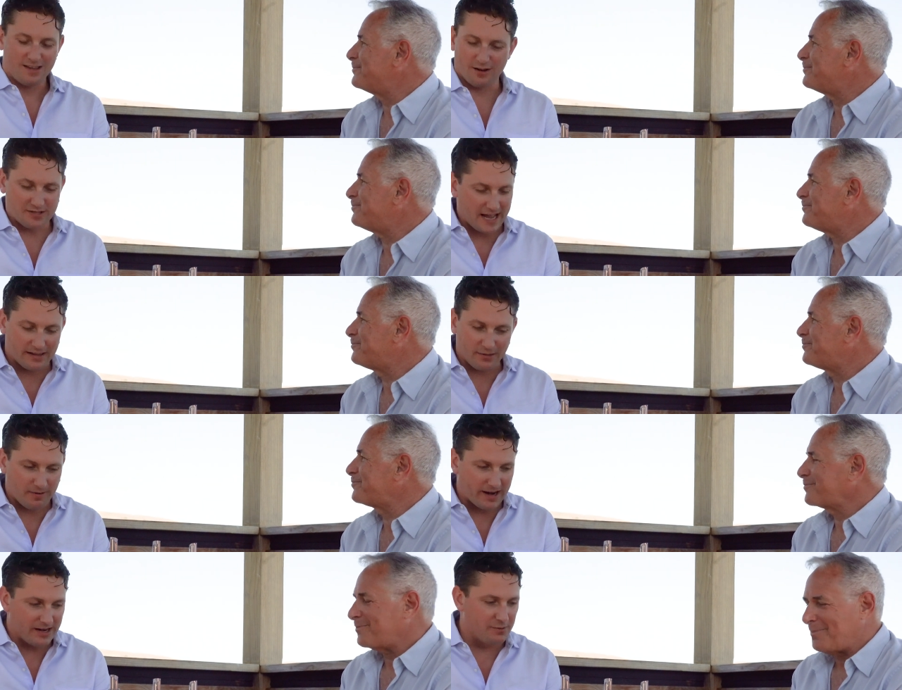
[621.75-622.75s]
Speaker 1: You're exactly
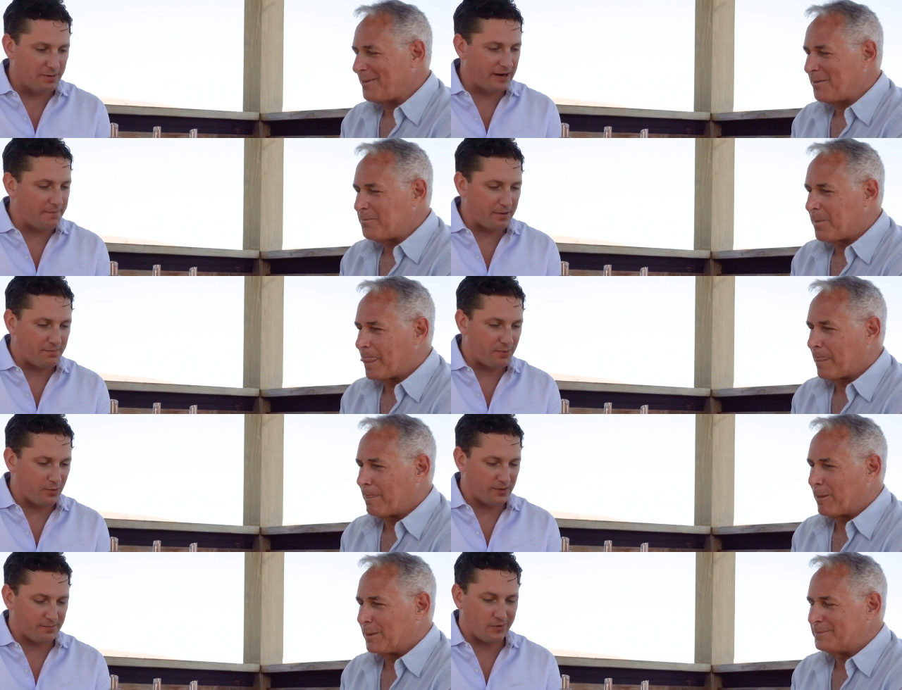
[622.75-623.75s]
right. And you bring up an
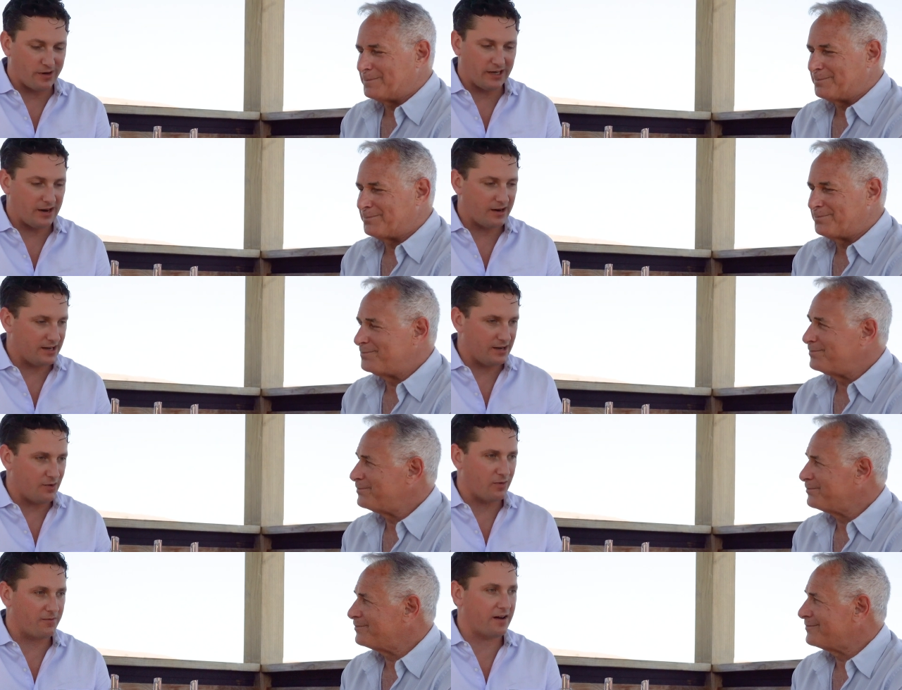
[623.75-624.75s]
important point, Gary. You know,
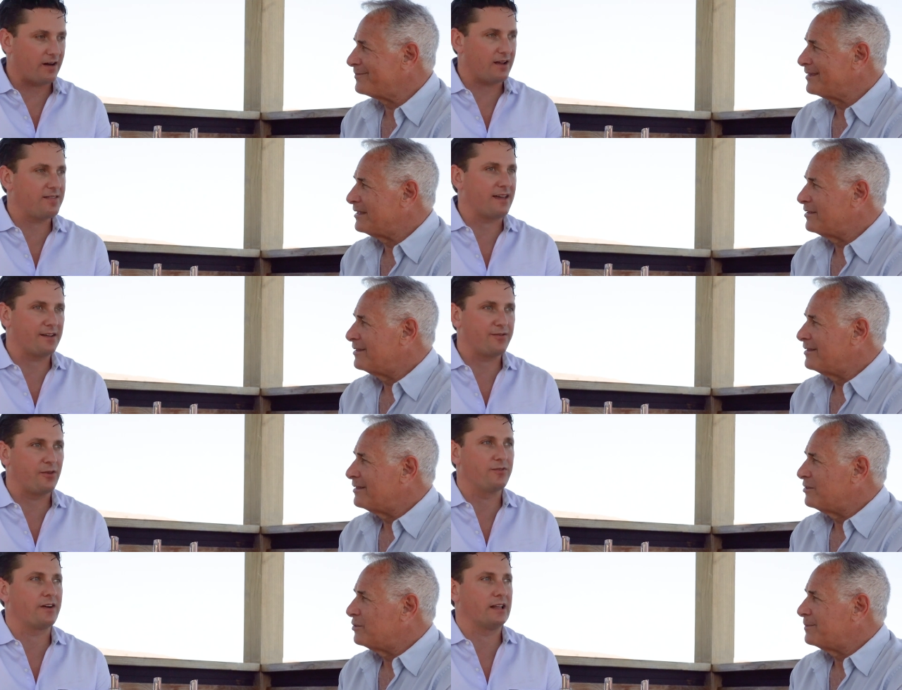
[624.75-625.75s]
we're very thankful
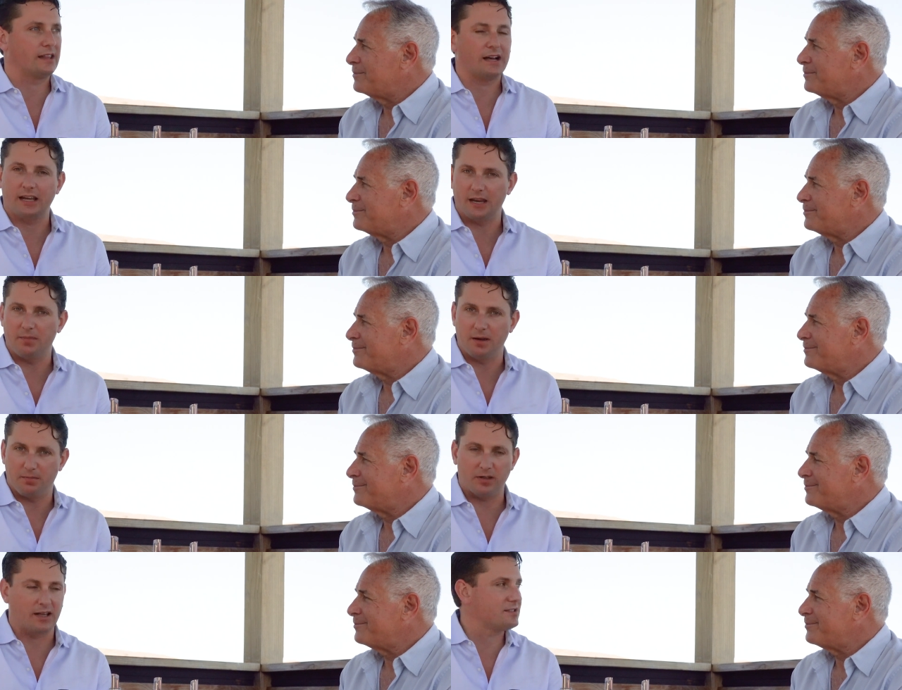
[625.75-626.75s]
and very lucky to be
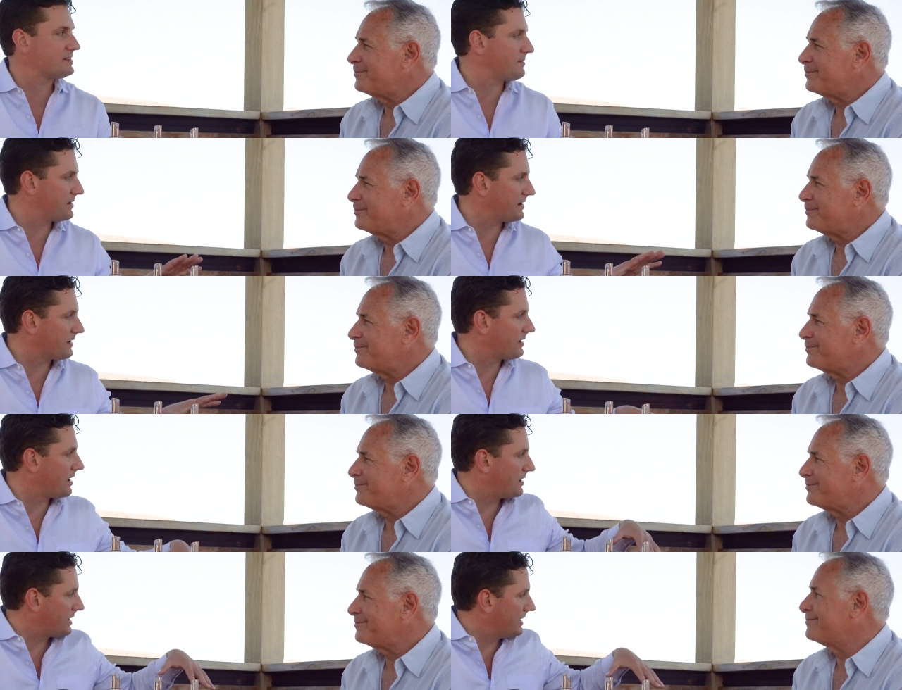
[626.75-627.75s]
placed up here
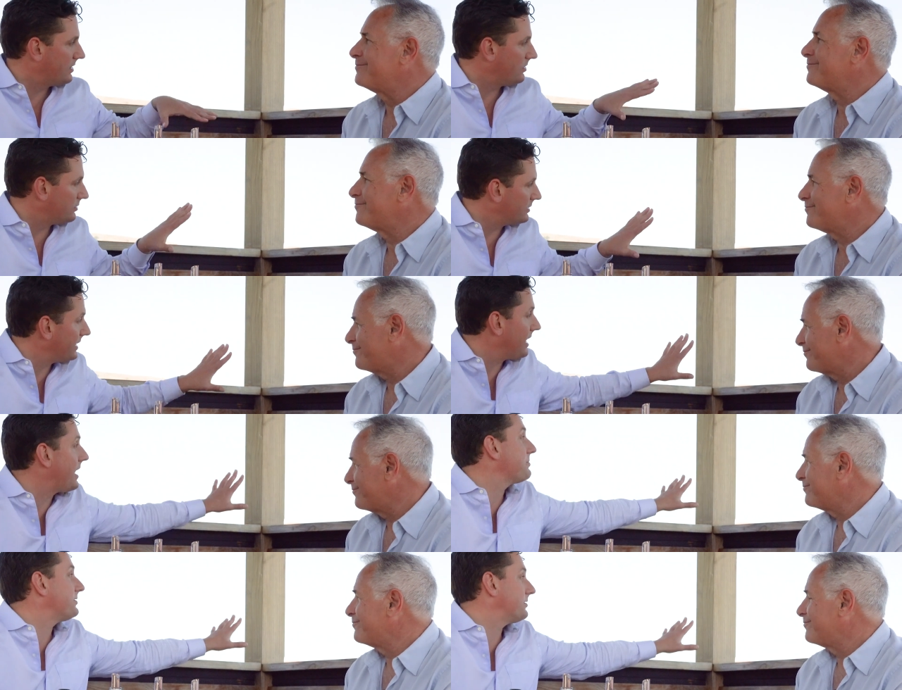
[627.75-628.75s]
on a hill looking
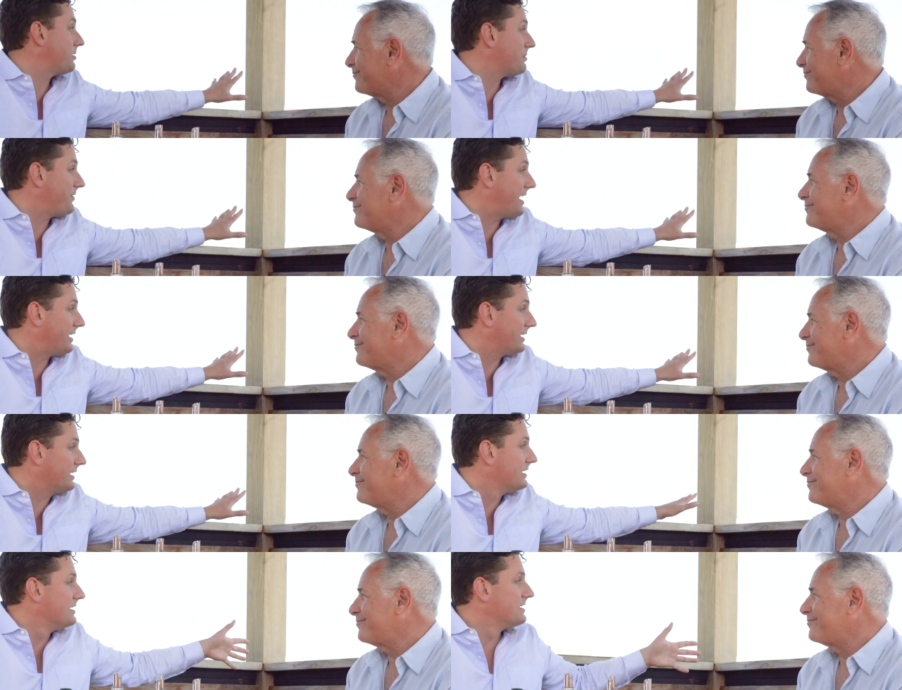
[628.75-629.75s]
up Sonoma Valley,
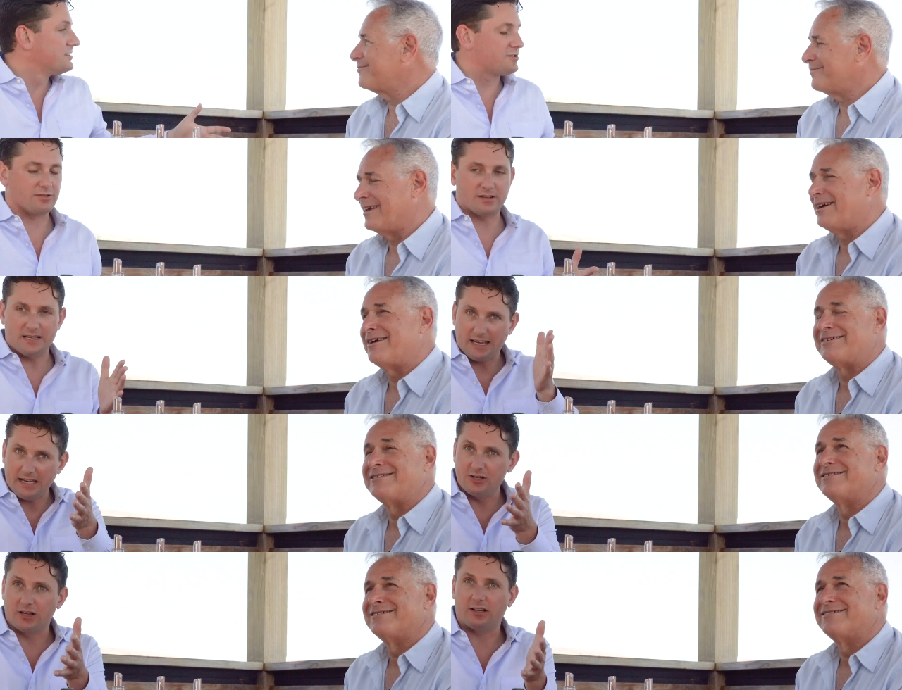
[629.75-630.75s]

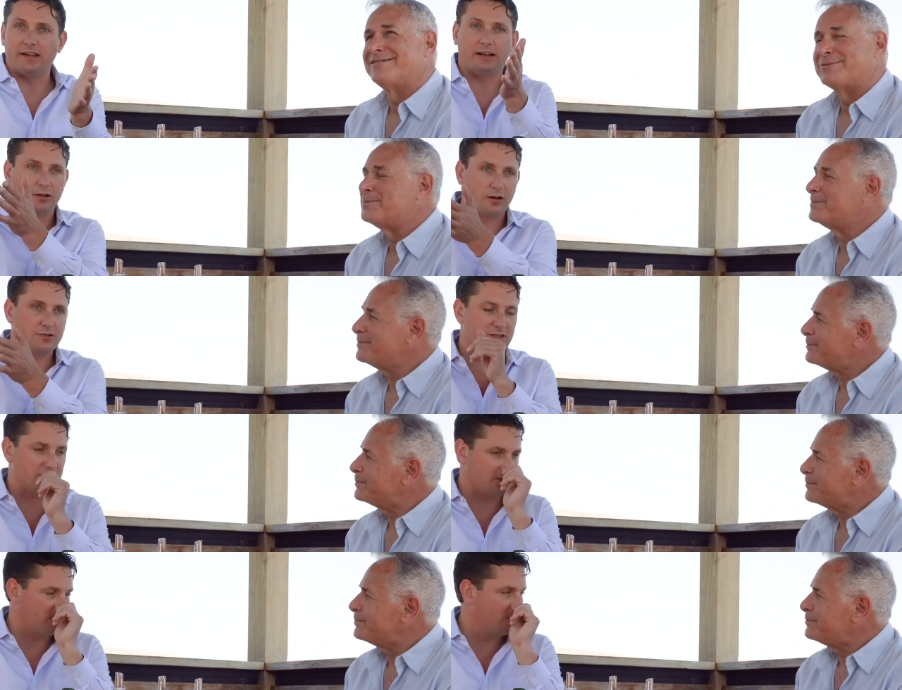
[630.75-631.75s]
strategically yeah. close
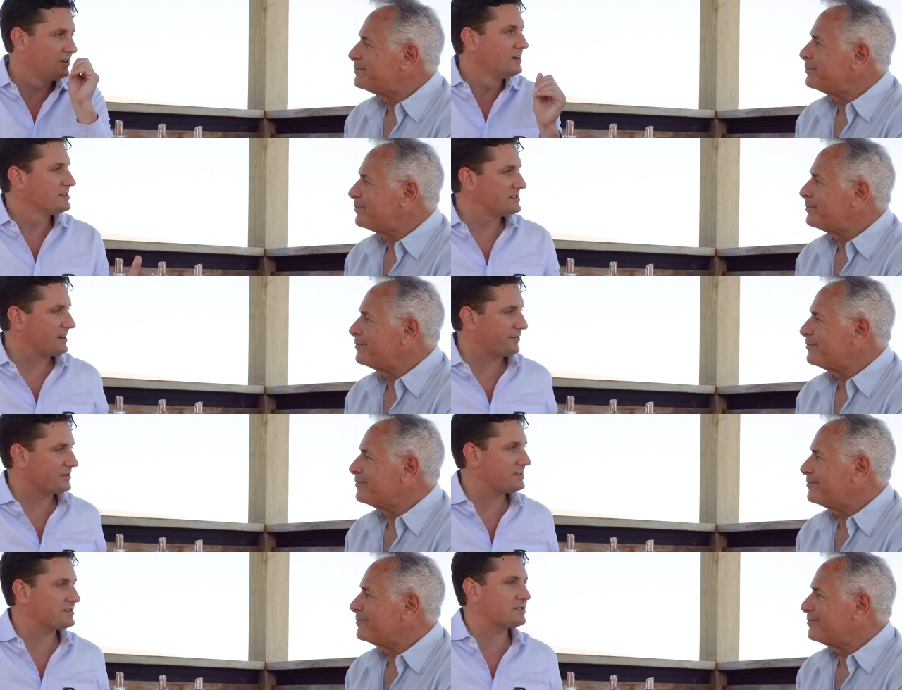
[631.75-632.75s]
to San
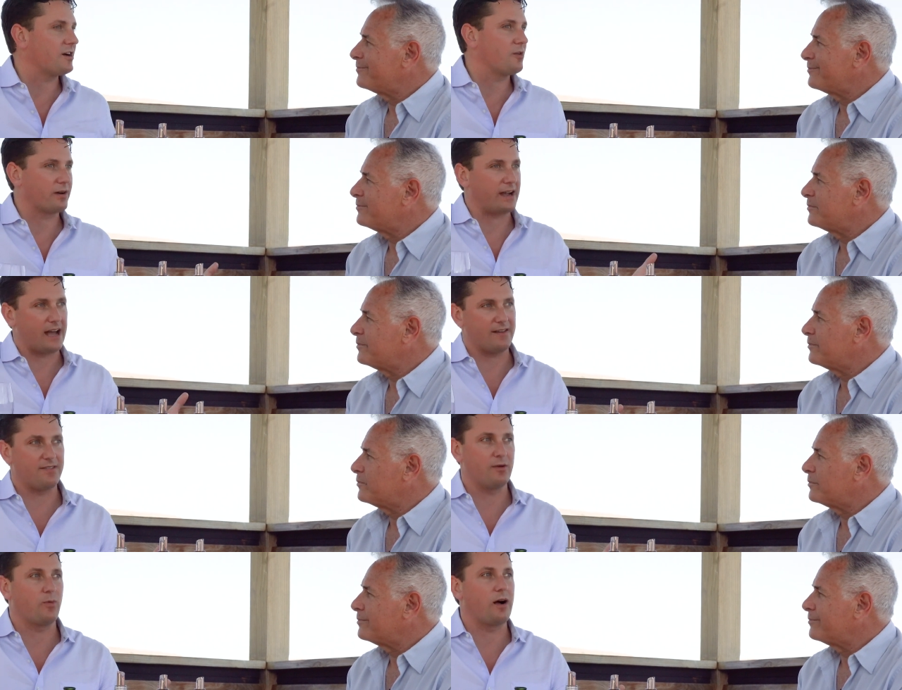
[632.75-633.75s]
Francisco. We're kind of
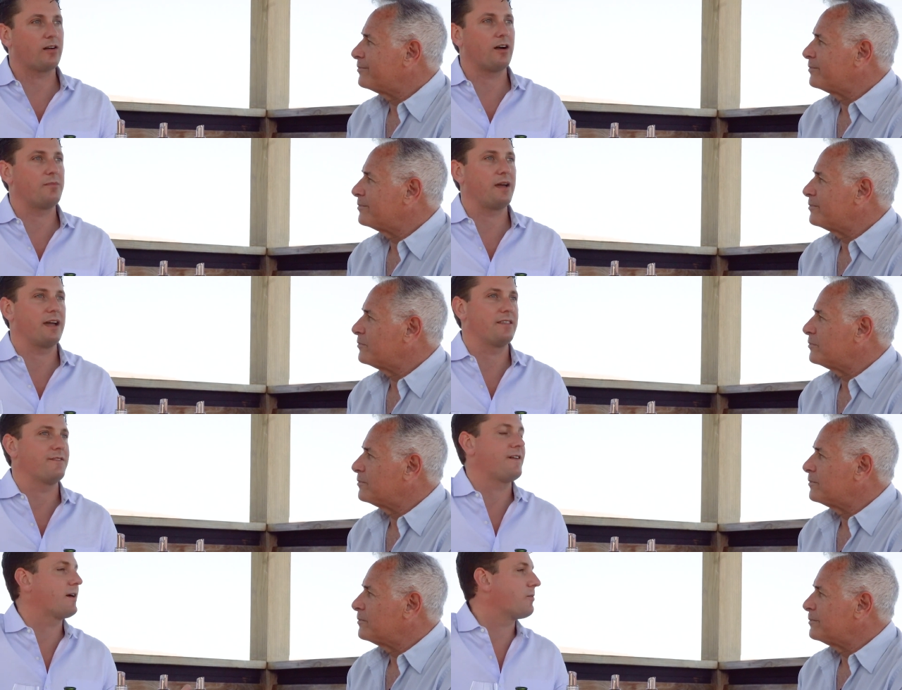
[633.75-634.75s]
the welcome and the
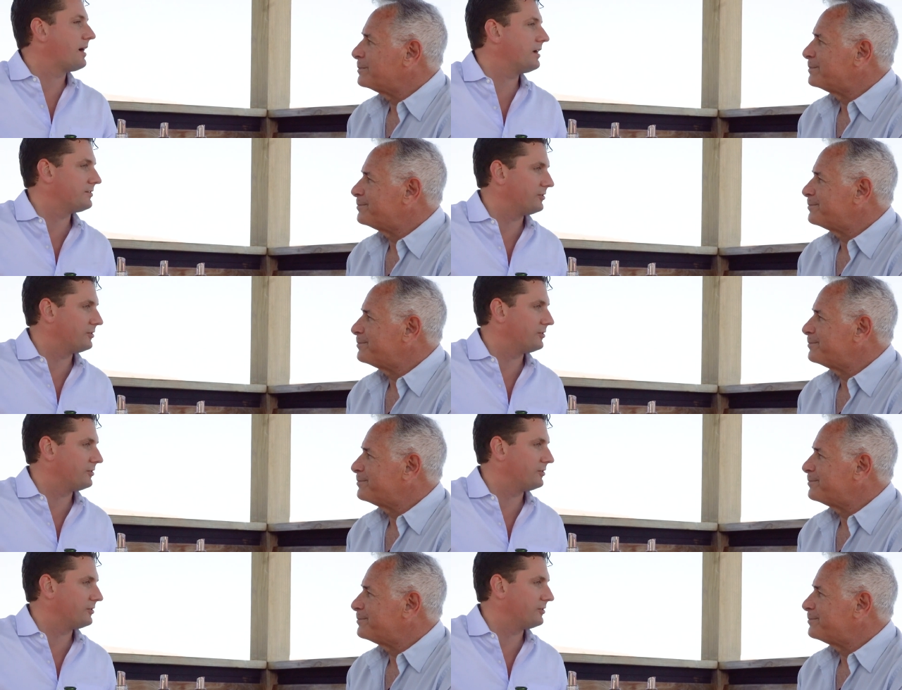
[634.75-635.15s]
farewell